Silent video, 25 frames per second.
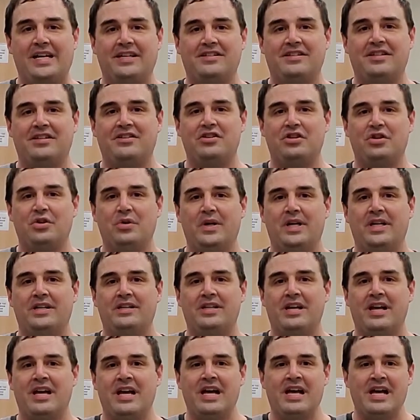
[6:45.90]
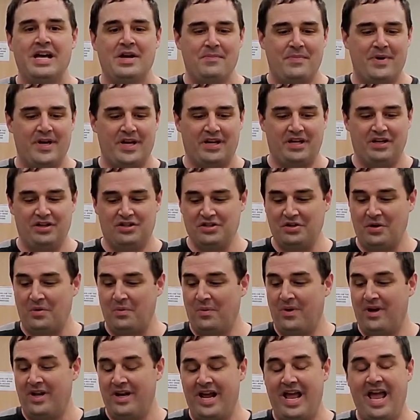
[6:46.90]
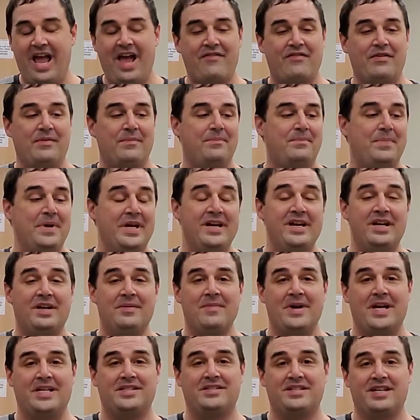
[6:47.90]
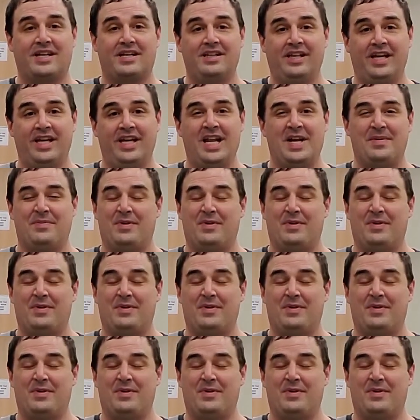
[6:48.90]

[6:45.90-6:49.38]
to do it, but you don't want to have a big mess to clean up.